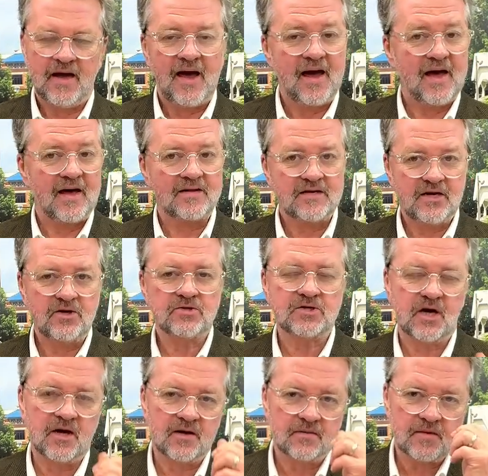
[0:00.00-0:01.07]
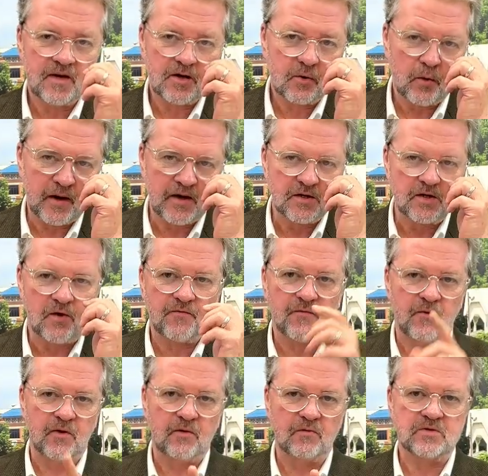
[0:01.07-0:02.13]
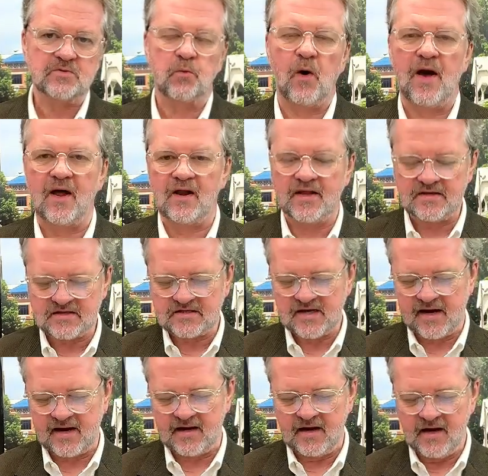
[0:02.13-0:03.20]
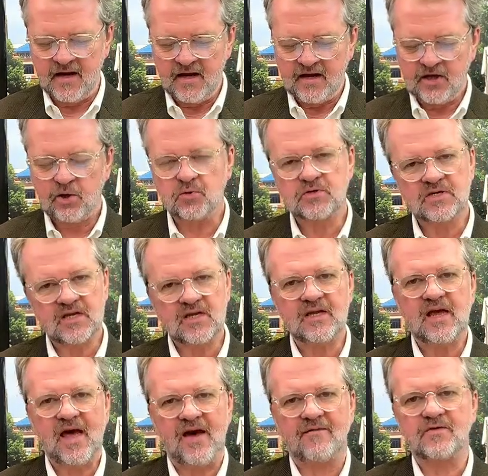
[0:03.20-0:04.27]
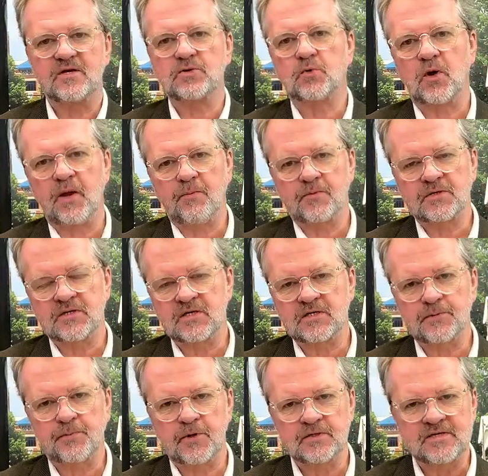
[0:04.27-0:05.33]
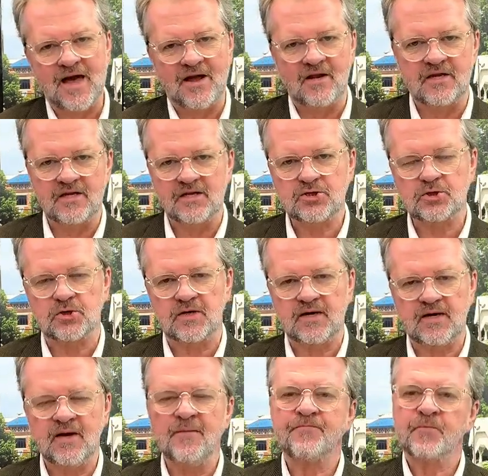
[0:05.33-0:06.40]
And here's a quick note for you as well. Let's say you didn't have the 20% to put down initially.